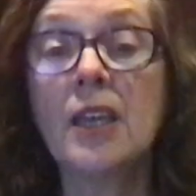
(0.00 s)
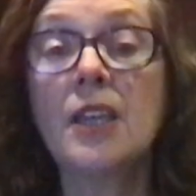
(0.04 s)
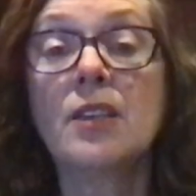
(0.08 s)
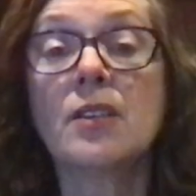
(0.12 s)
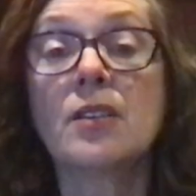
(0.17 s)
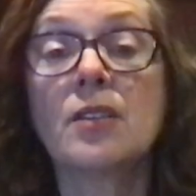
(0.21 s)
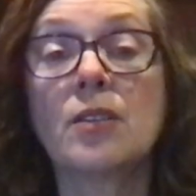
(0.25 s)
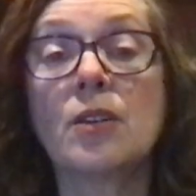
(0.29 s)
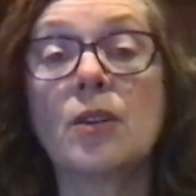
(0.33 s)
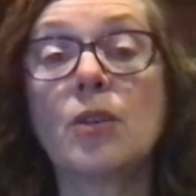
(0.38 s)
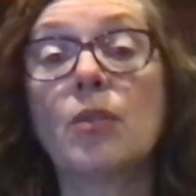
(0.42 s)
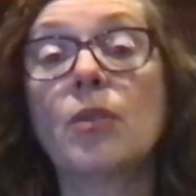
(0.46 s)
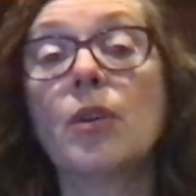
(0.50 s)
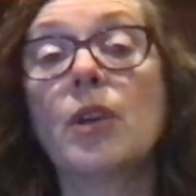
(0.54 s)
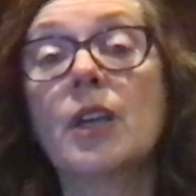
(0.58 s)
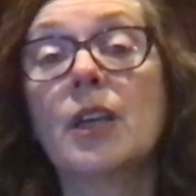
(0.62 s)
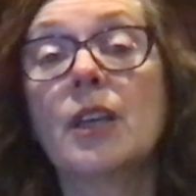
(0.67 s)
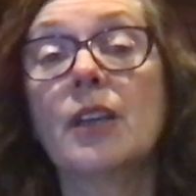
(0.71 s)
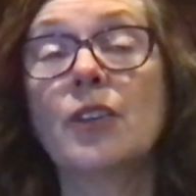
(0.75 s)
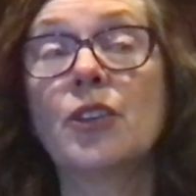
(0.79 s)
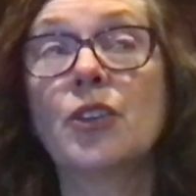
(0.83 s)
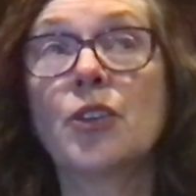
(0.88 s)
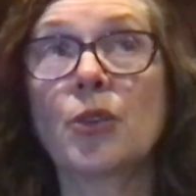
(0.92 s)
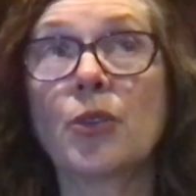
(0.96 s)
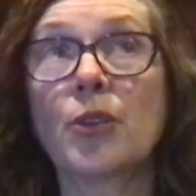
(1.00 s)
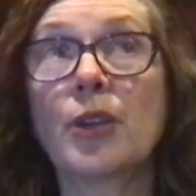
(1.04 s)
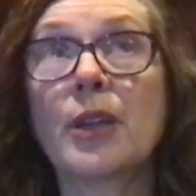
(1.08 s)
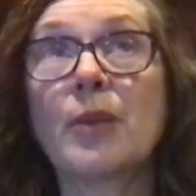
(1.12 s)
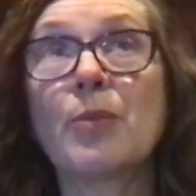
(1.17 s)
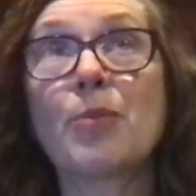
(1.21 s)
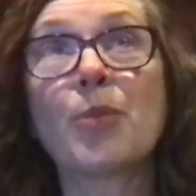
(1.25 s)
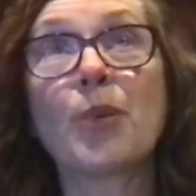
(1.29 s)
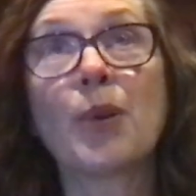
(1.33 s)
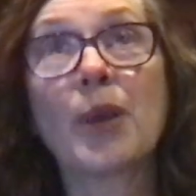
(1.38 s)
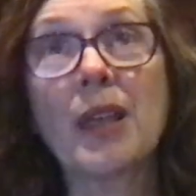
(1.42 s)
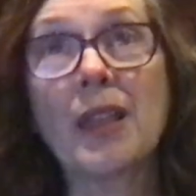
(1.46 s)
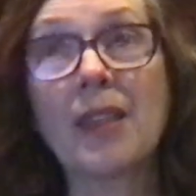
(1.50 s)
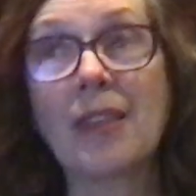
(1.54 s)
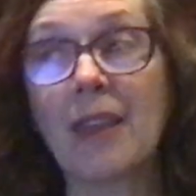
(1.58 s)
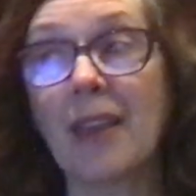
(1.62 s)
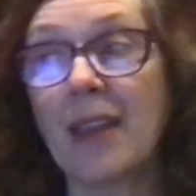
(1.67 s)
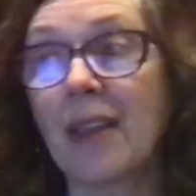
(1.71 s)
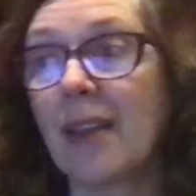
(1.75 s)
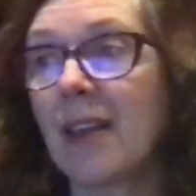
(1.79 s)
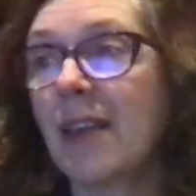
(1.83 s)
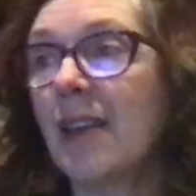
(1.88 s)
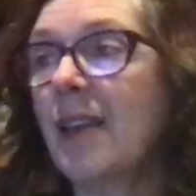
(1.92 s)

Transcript: So during breathing,